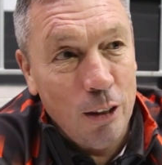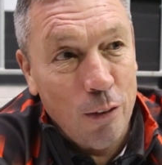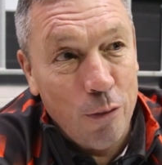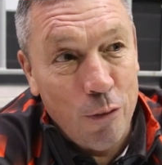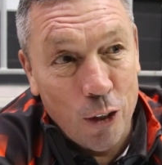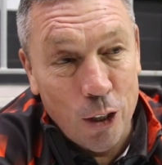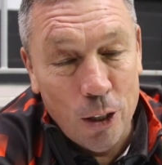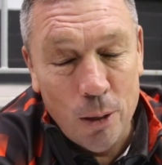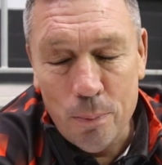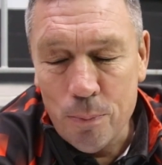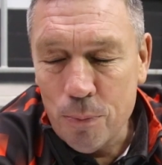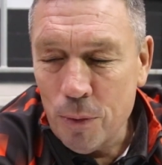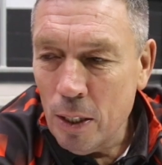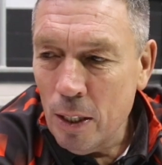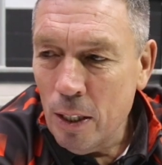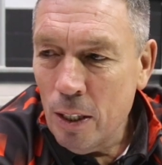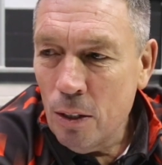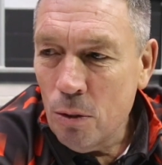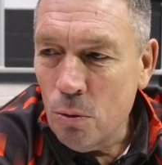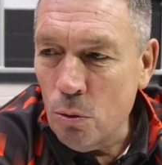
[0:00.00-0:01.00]
film,
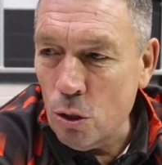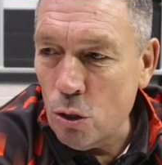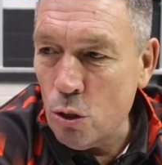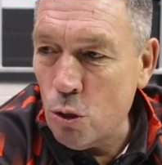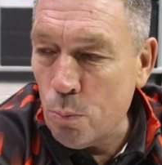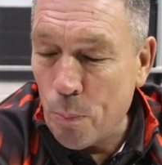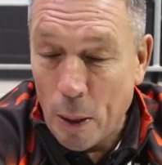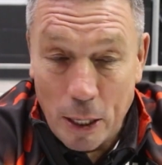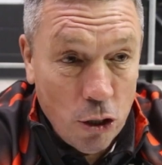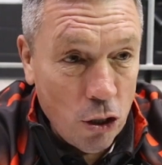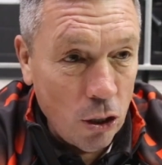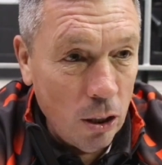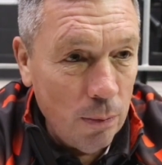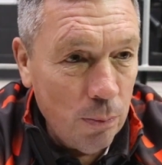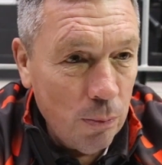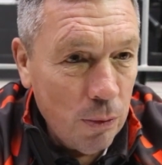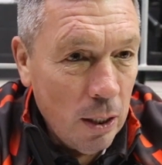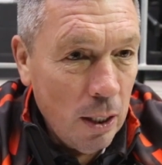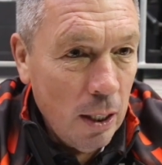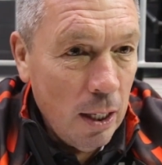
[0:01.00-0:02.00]
was special.
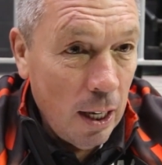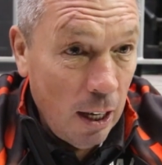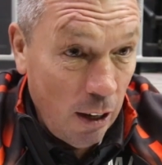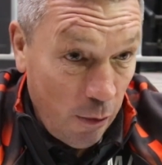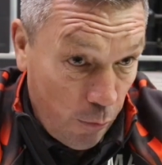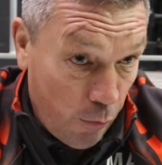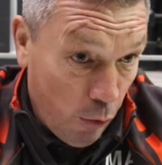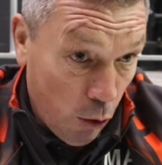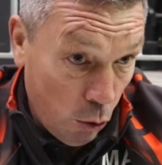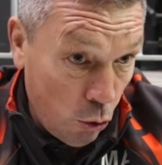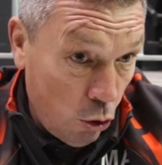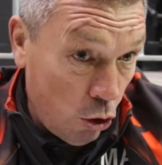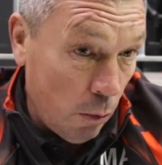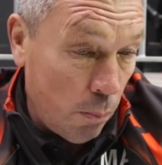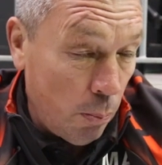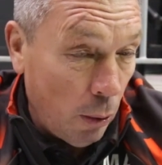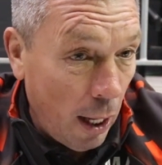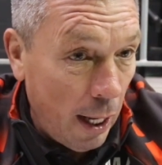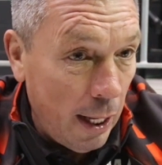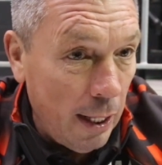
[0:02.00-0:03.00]
For us
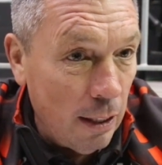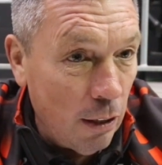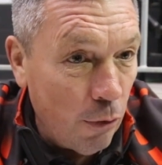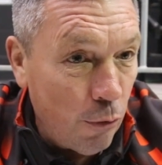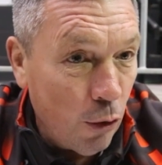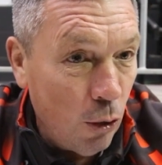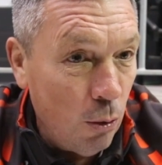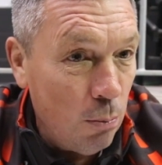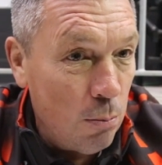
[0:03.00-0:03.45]
to play in the full